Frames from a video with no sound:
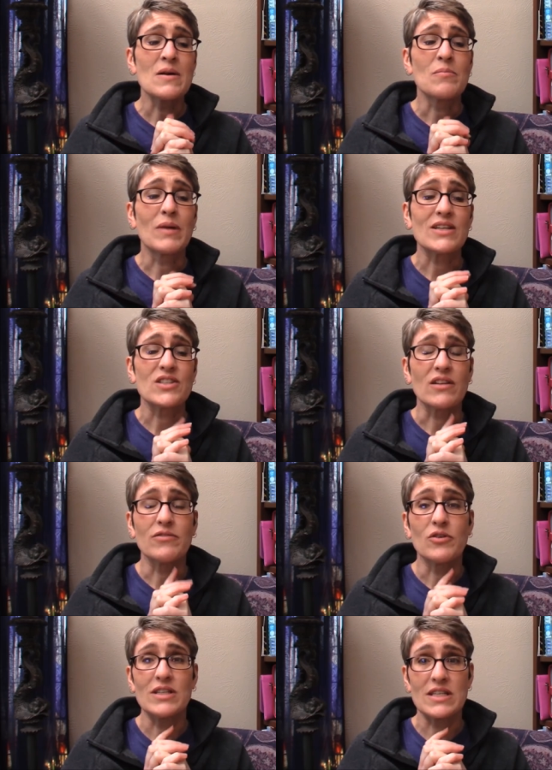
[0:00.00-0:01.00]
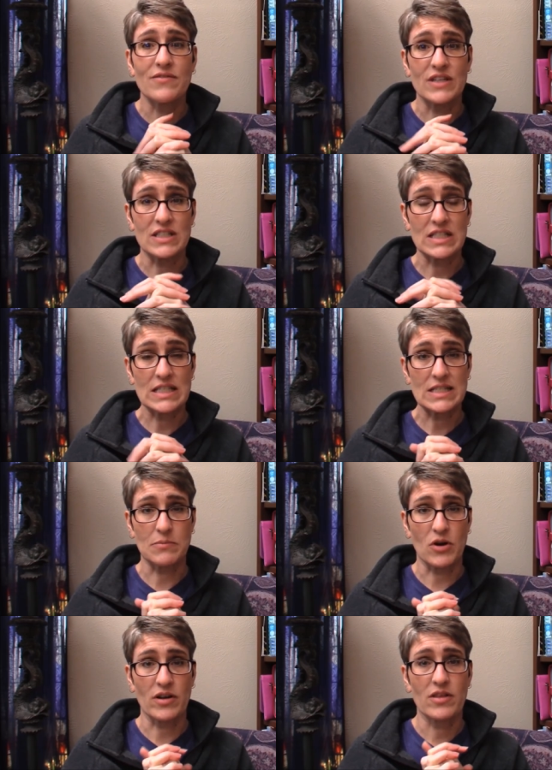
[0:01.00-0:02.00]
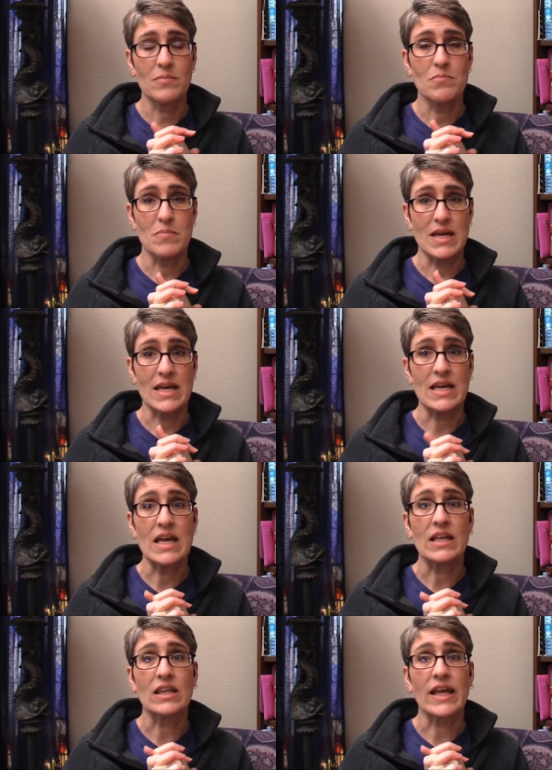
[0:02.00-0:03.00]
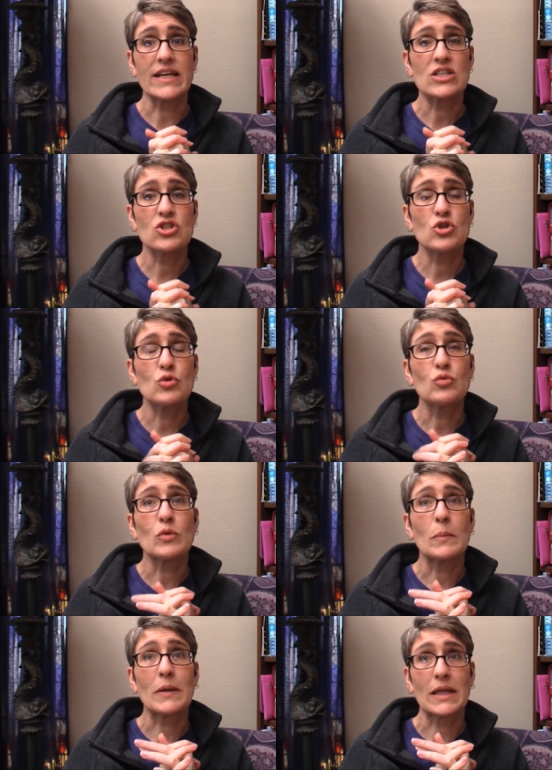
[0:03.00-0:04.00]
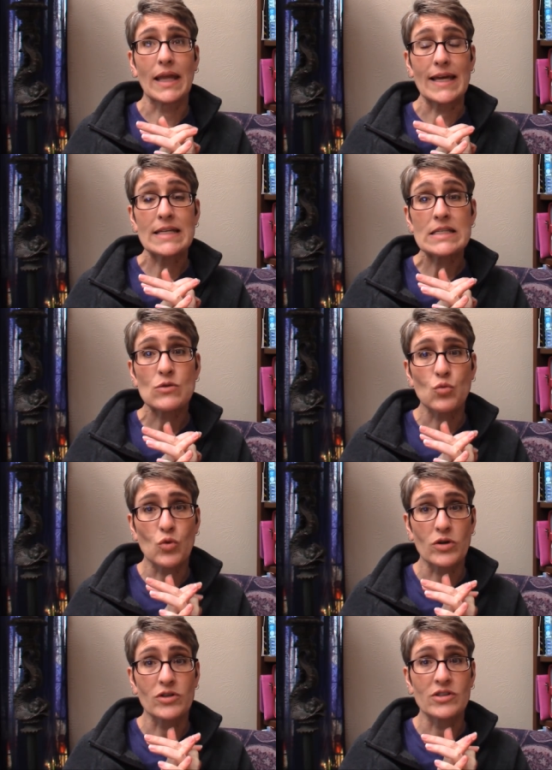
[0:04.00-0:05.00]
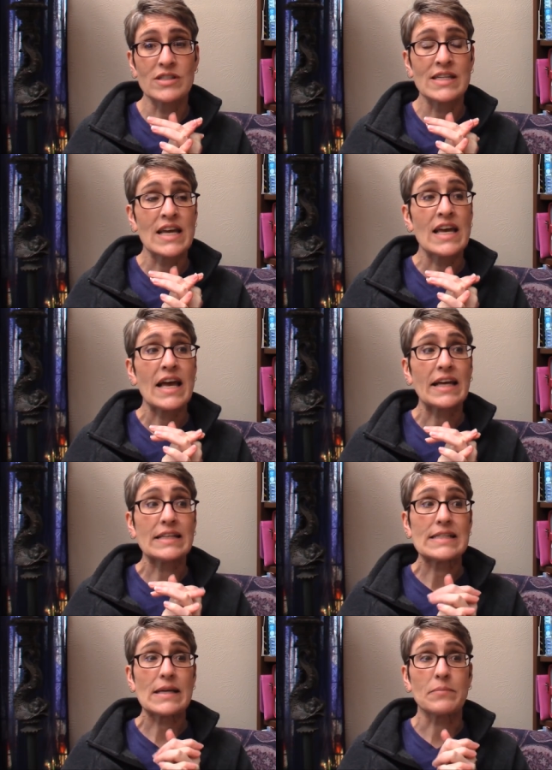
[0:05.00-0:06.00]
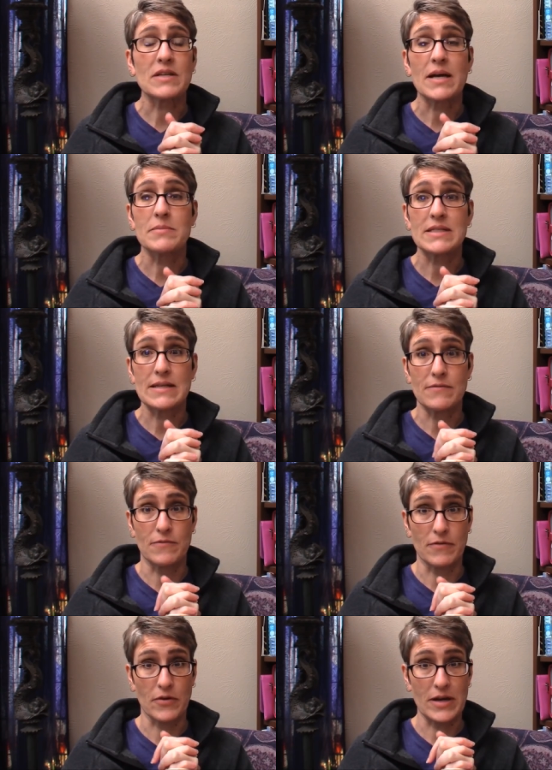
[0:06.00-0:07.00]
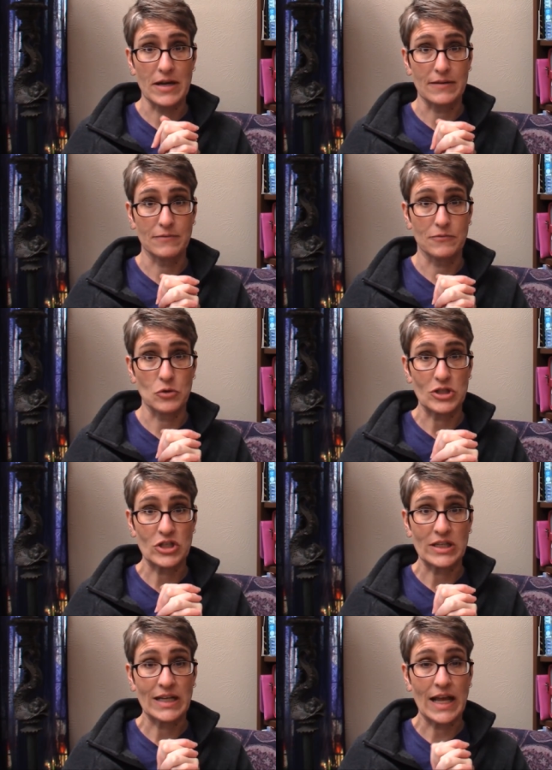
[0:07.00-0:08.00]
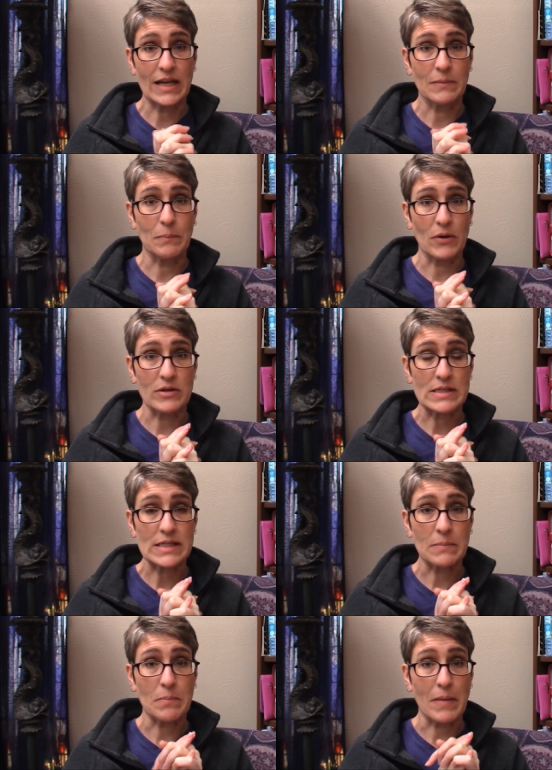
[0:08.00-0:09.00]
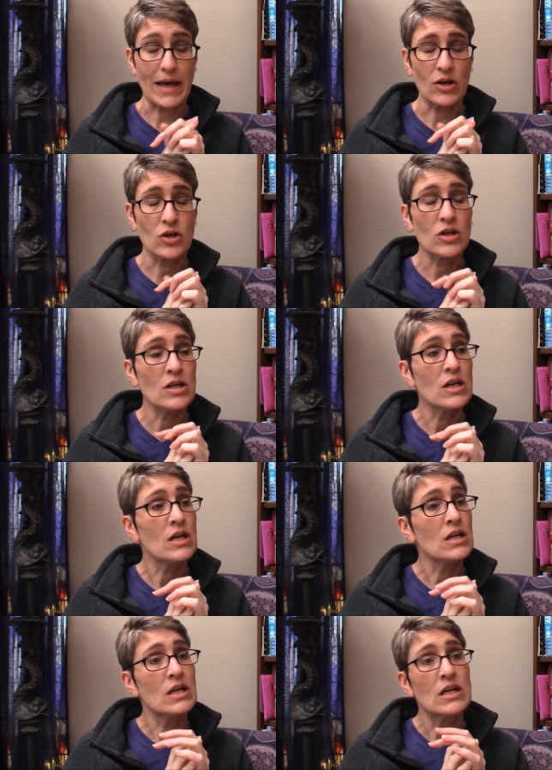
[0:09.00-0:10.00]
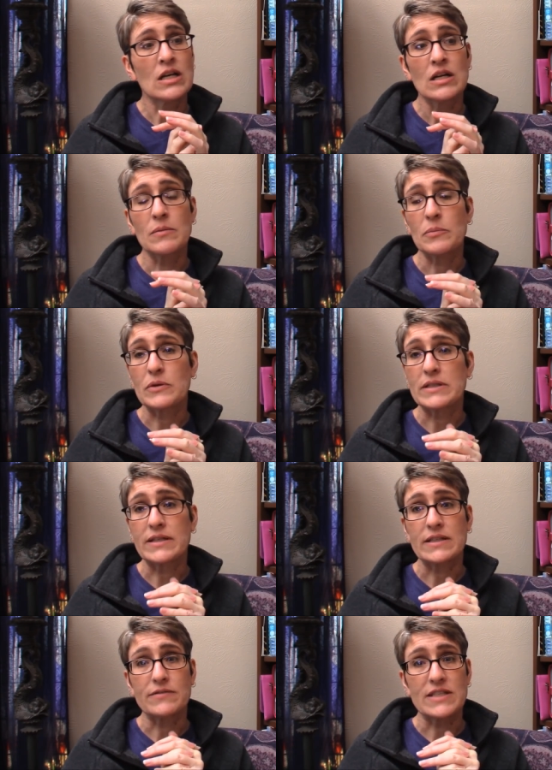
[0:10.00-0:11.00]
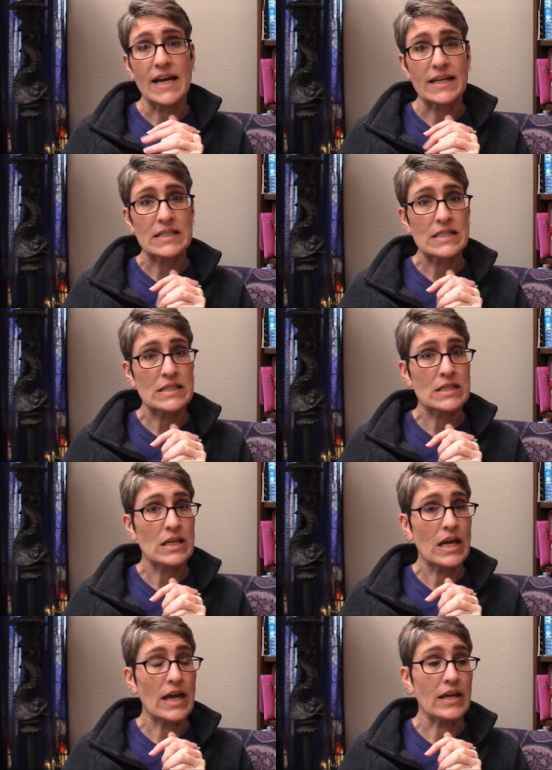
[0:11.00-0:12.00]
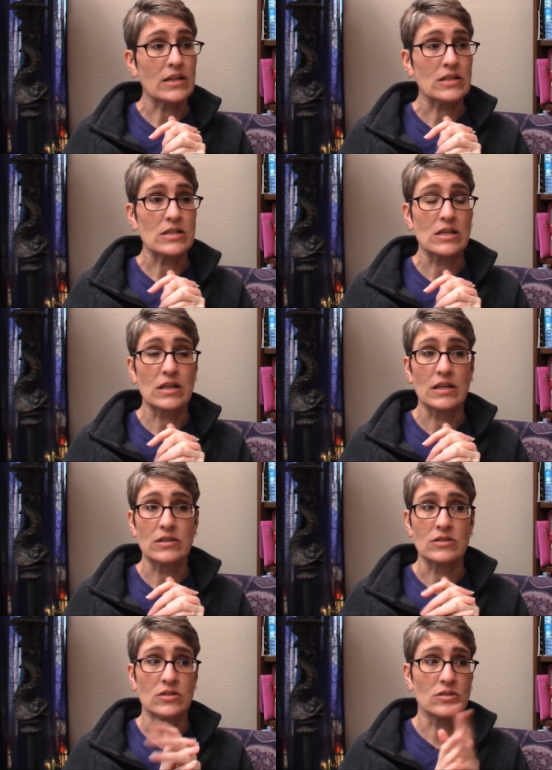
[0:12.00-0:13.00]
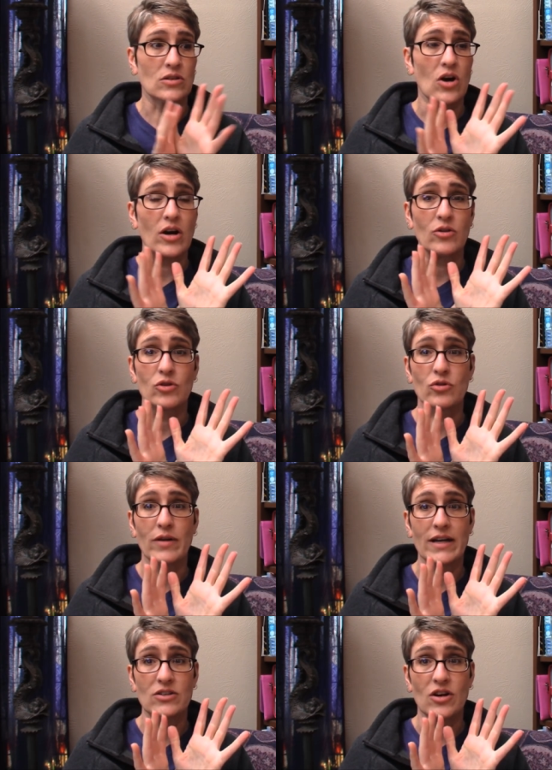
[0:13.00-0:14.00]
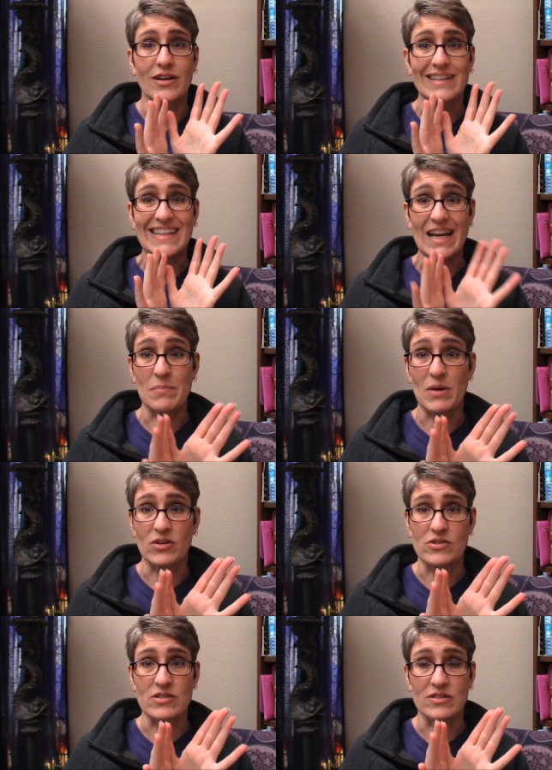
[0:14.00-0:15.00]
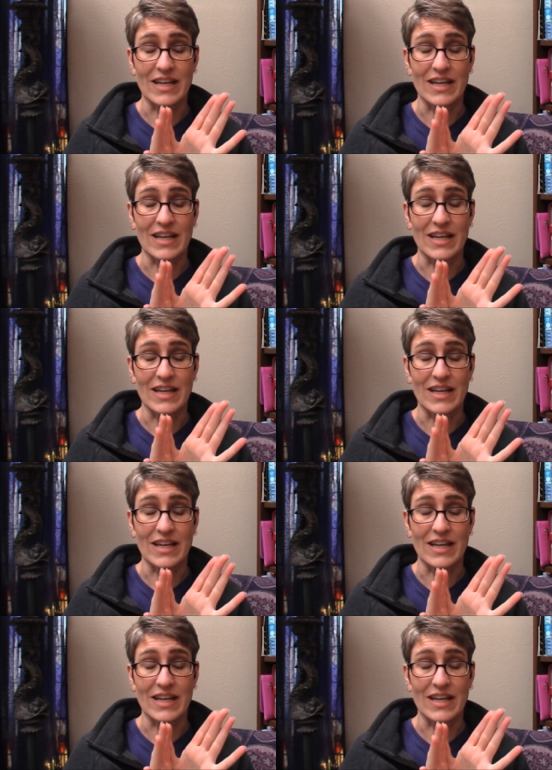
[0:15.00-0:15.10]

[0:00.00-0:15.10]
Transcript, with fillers: My cell phone is convinced it's smarter than me. It likes to replace words, and sometimes in very unfortunate and embarrassing manner. predictive text and autocorrect are nightmares.